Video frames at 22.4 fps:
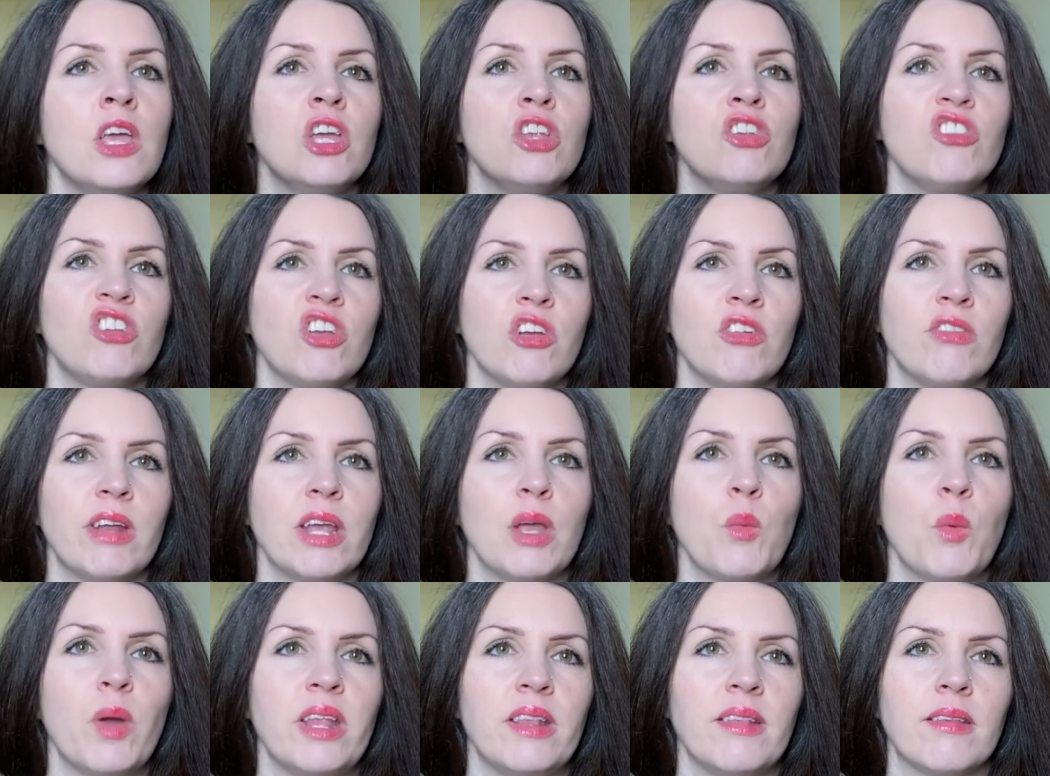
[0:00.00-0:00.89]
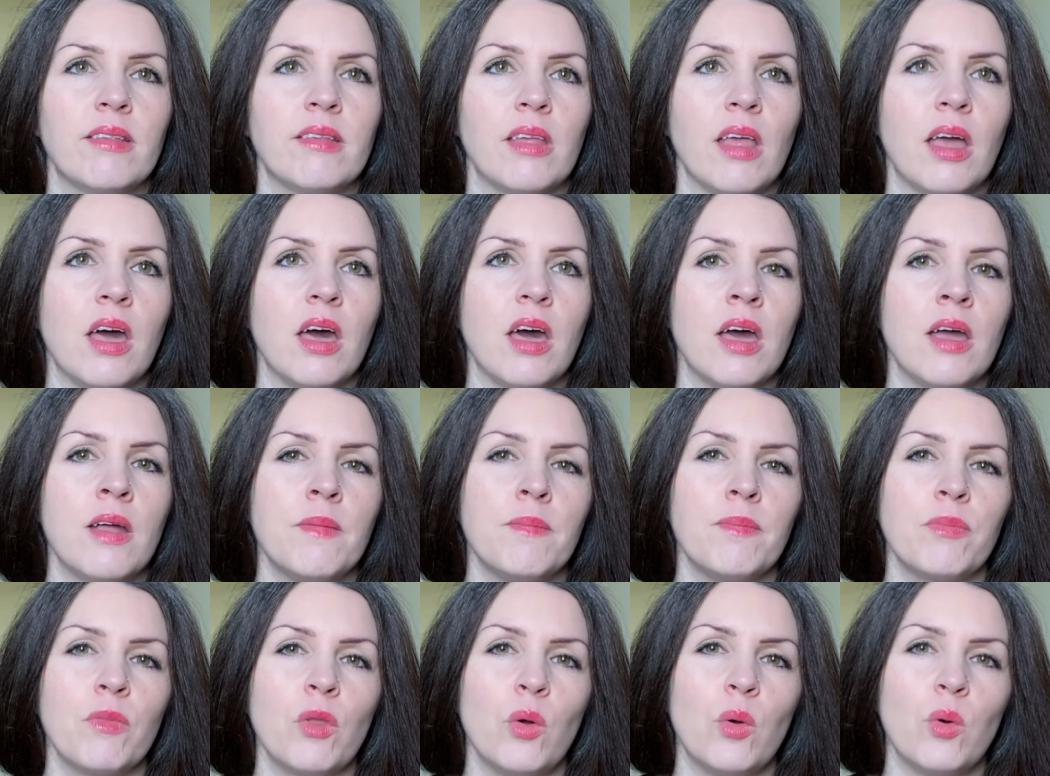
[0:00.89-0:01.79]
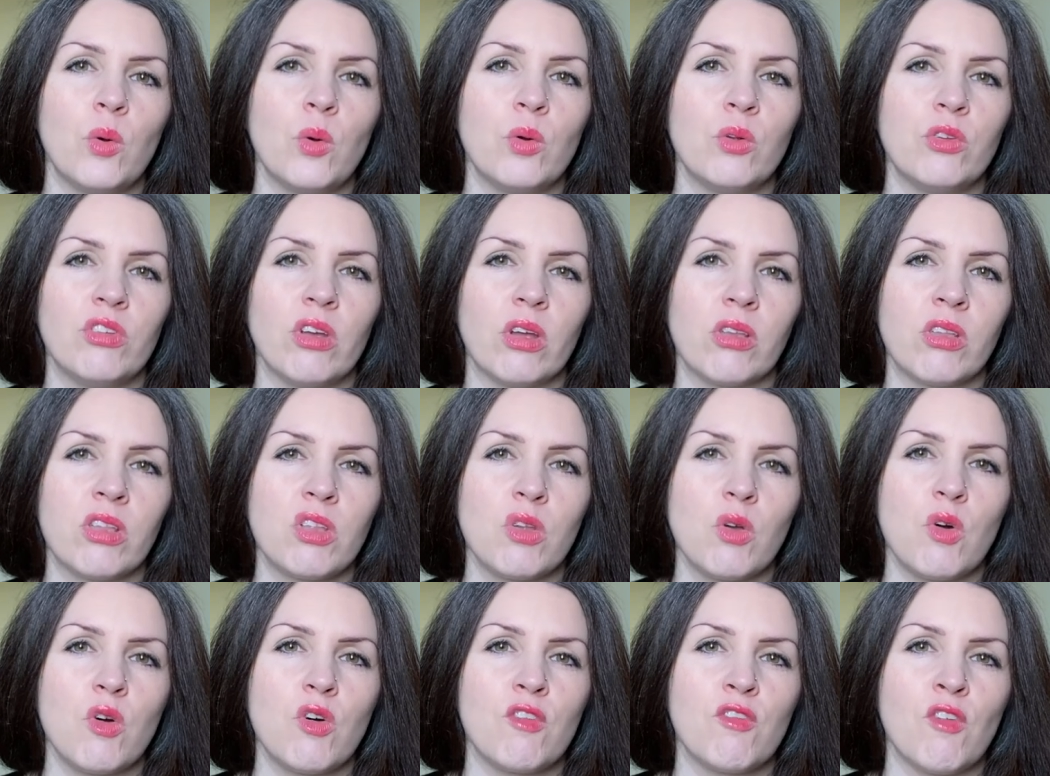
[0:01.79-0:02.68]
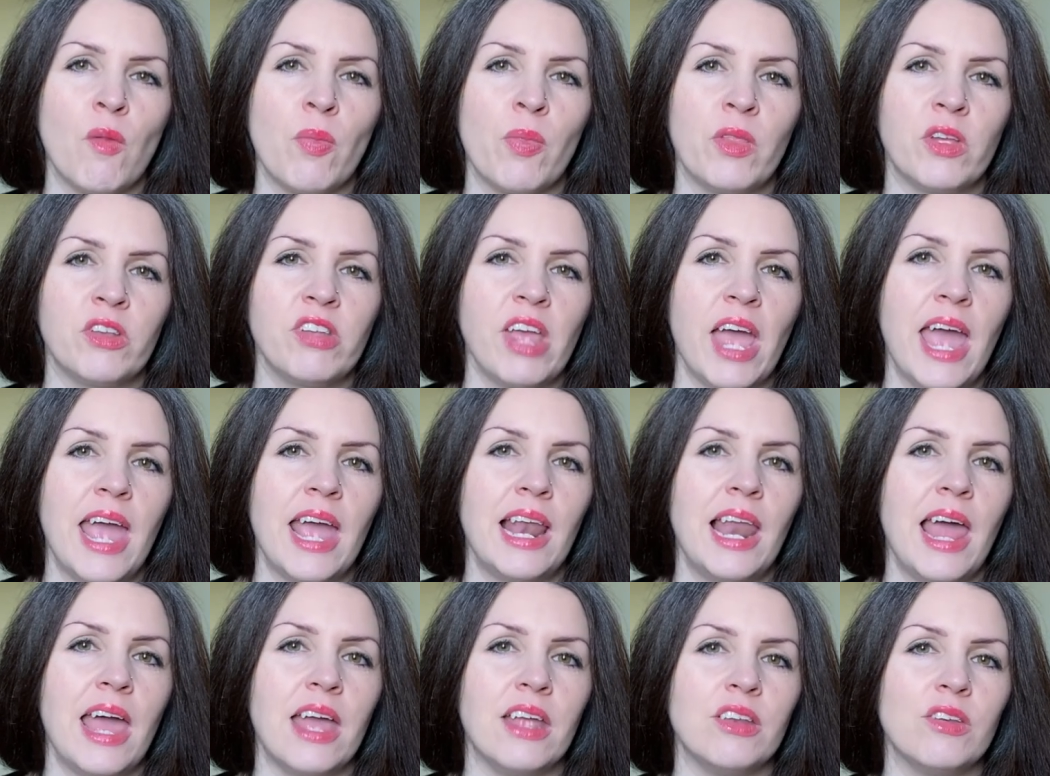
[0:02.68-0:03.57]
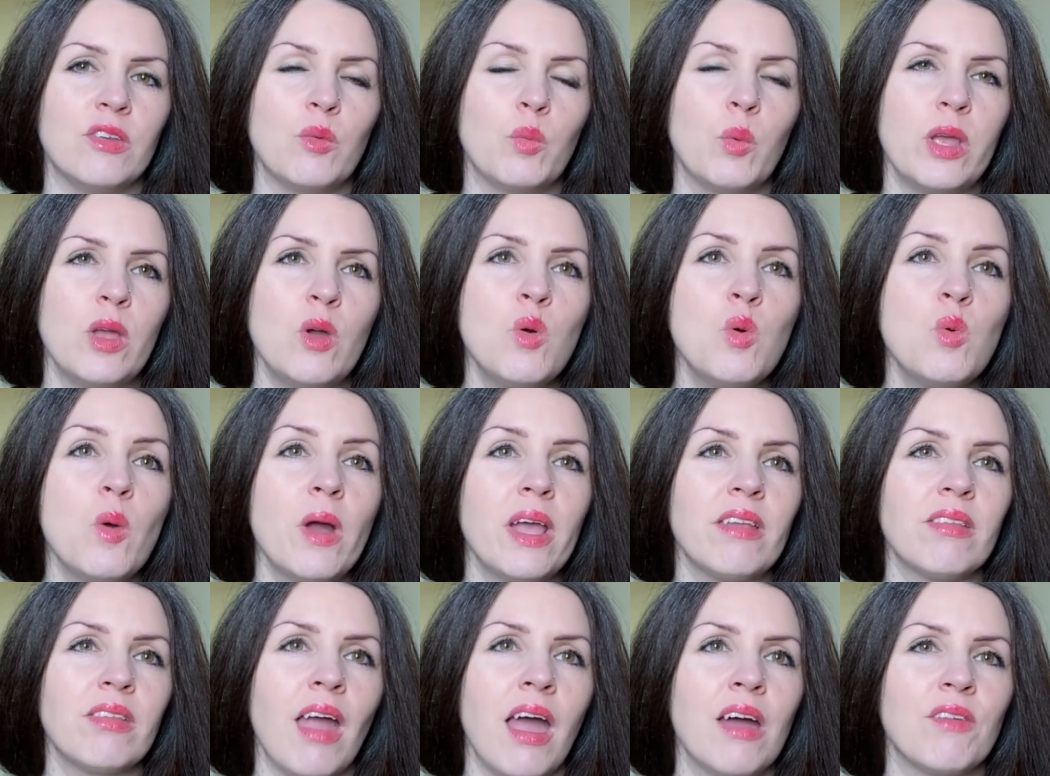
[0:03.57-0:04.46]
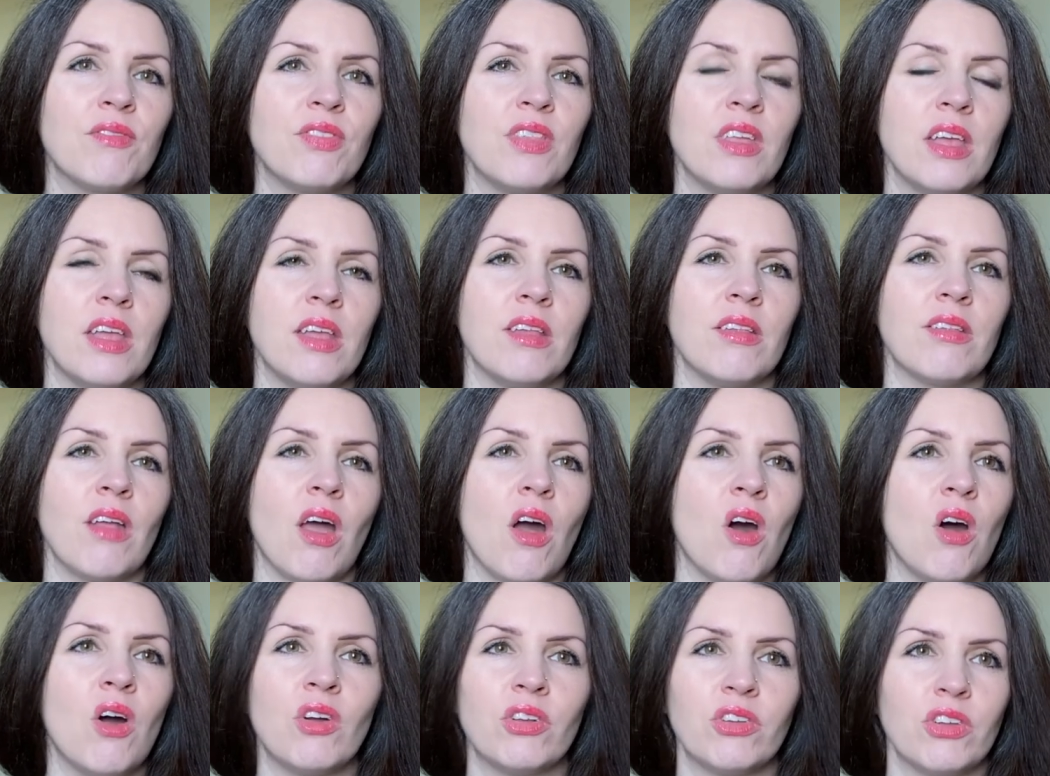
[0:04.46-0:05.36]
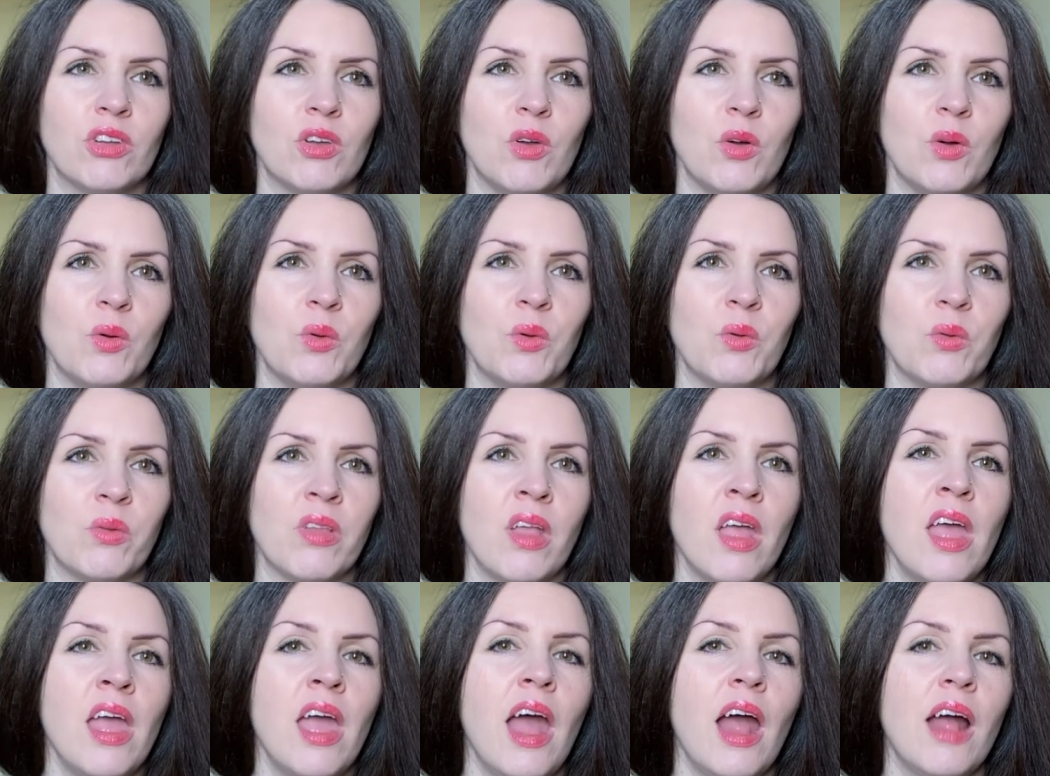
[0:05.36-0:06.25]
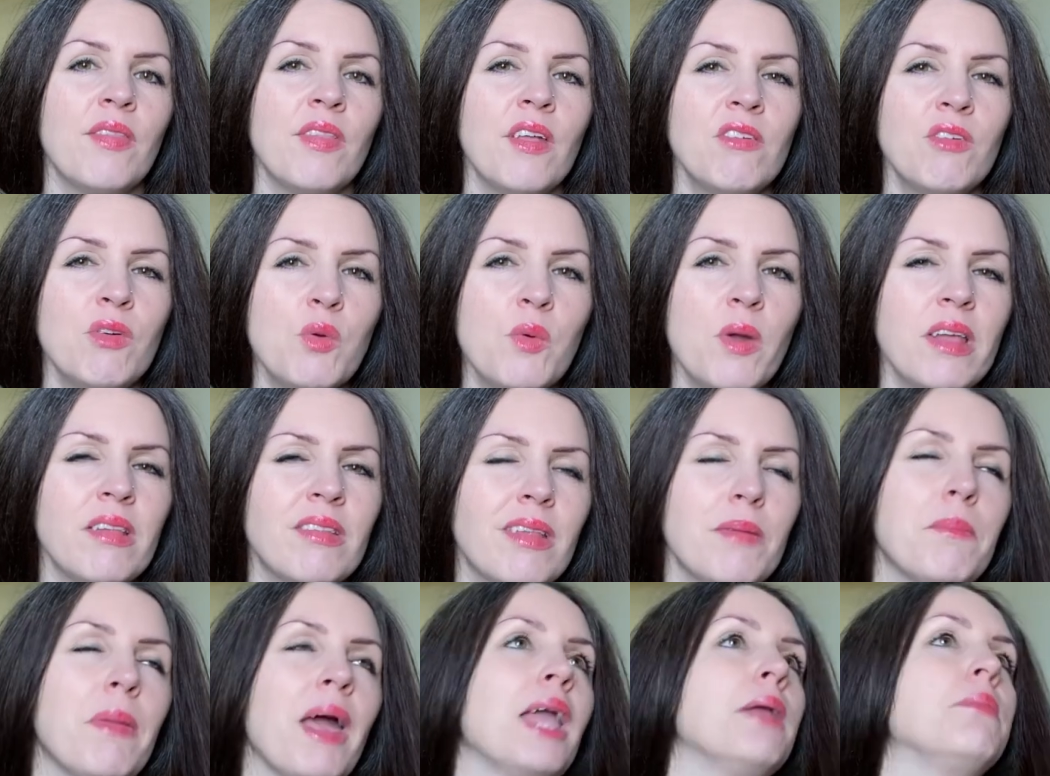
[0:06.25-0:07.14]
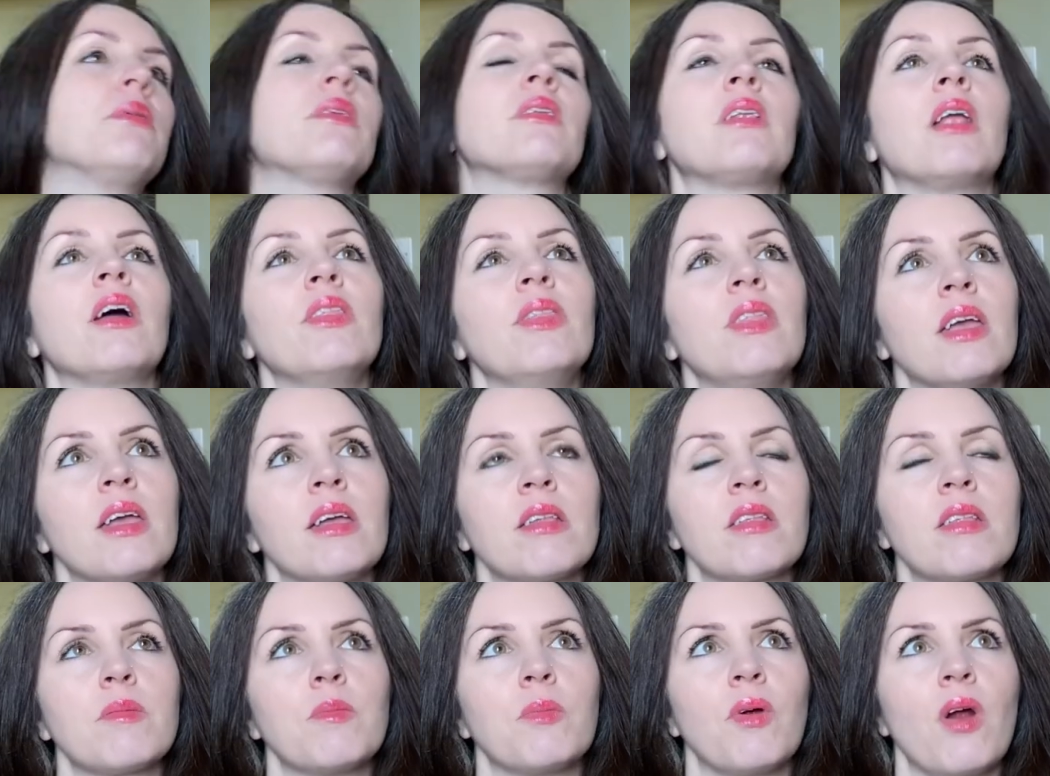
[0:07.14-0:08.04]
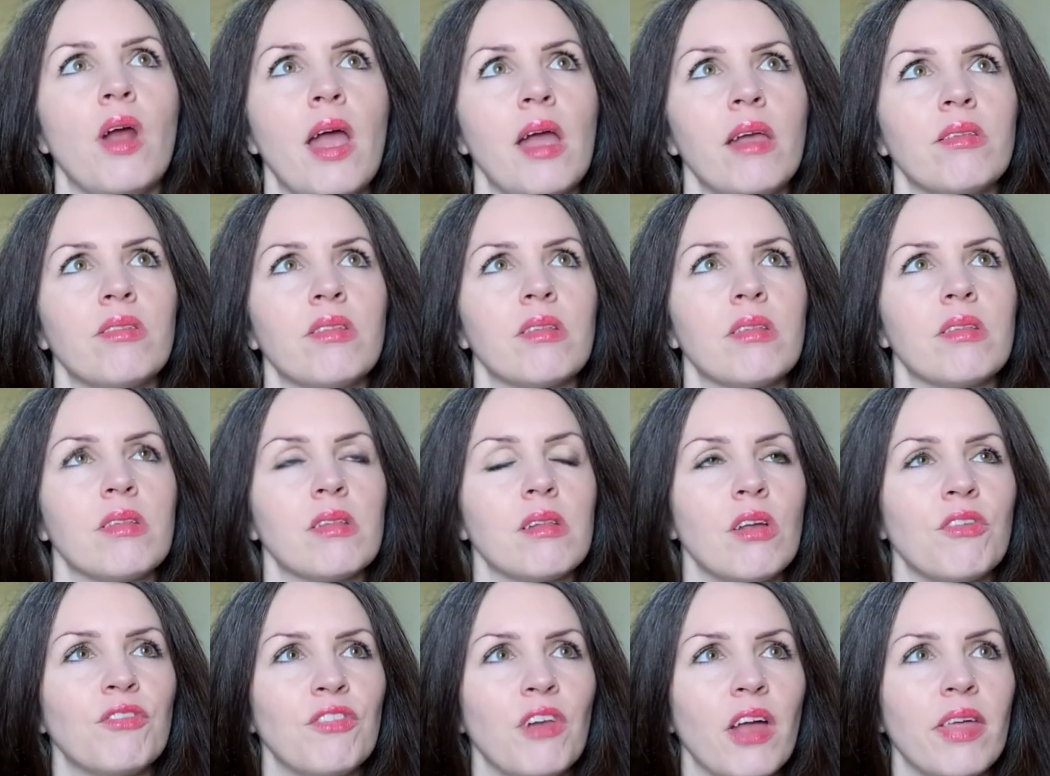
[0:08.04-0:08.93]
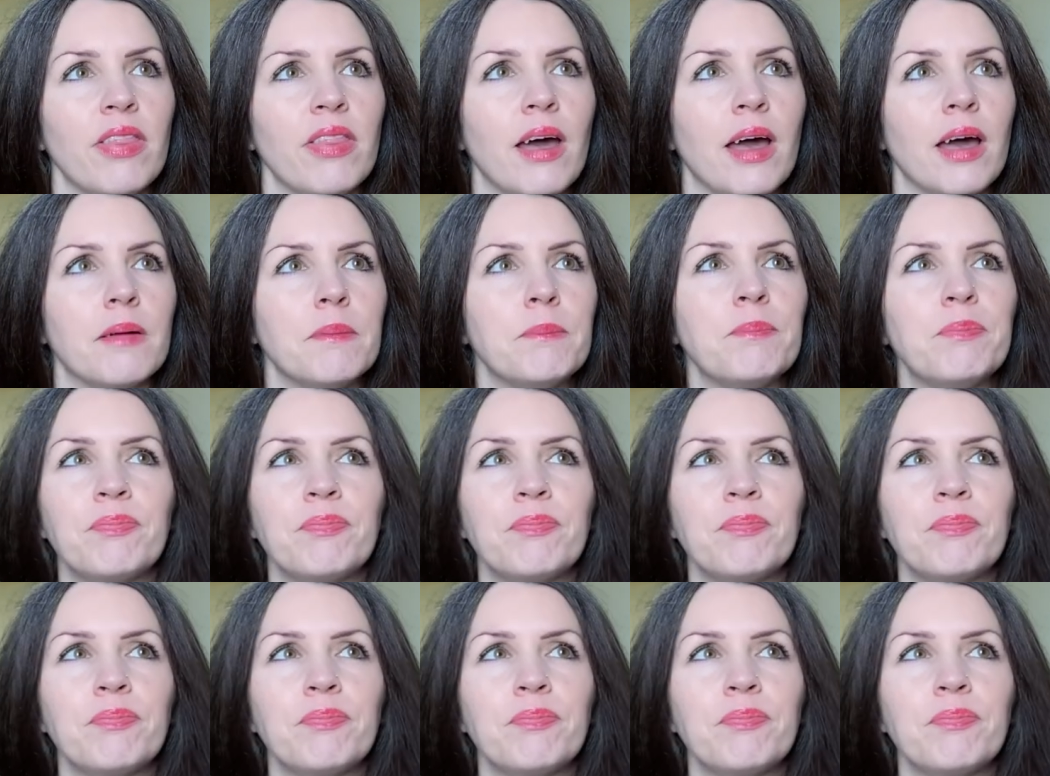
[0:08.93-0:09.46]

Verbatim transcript: during winter, or just sort of on the tail end, we always have these articles and they're always in papers like The Express and stuff like that.